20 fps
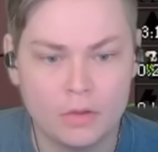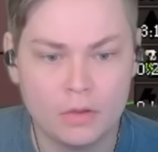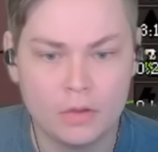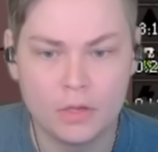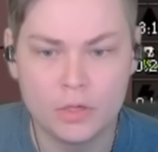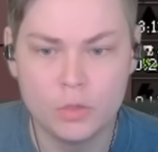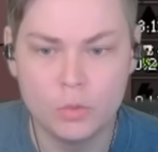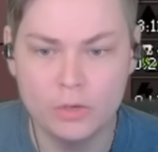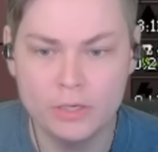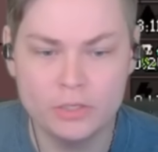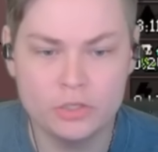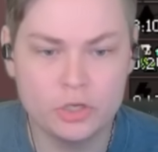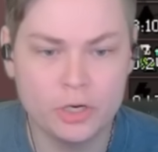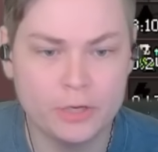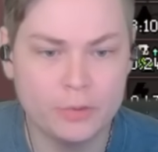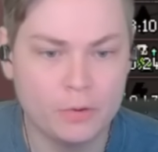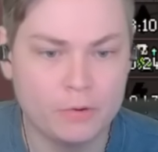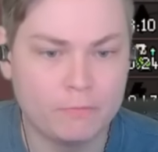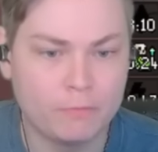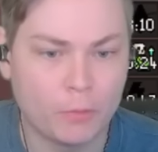And you want to try
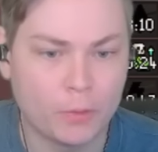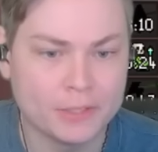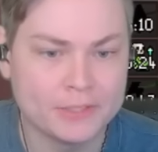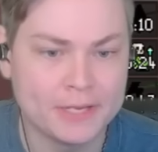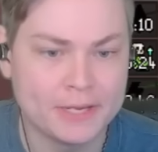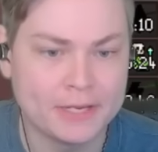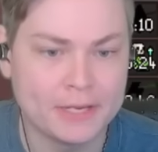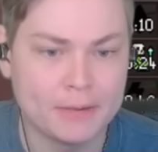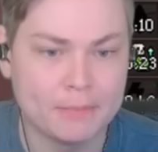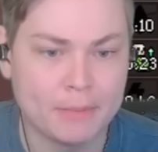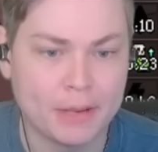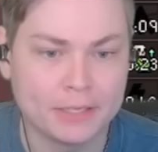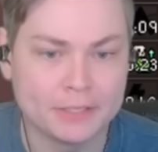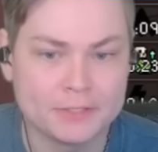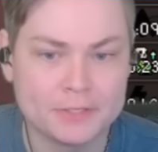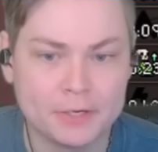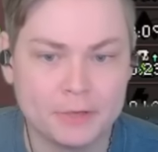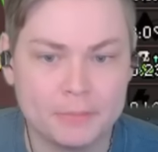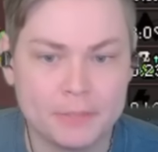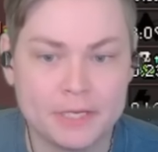to avoid tanking
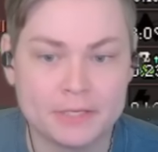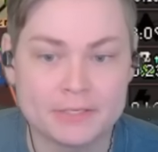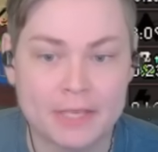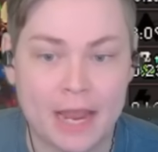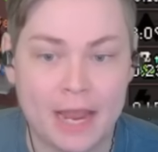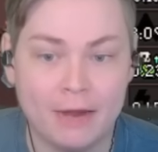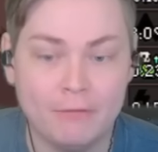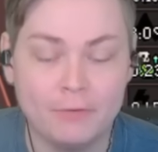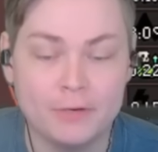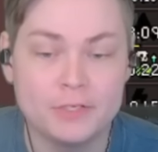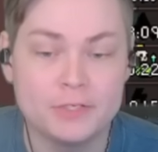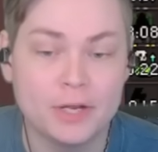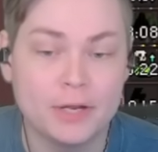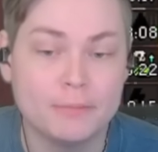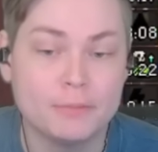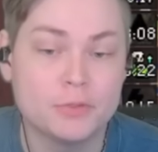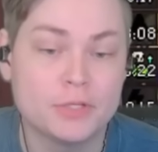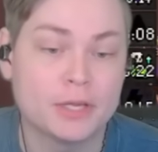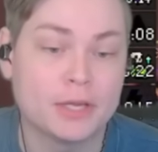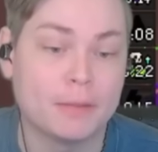melees here because every time
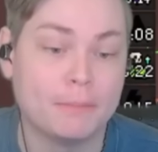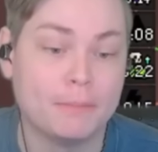you take a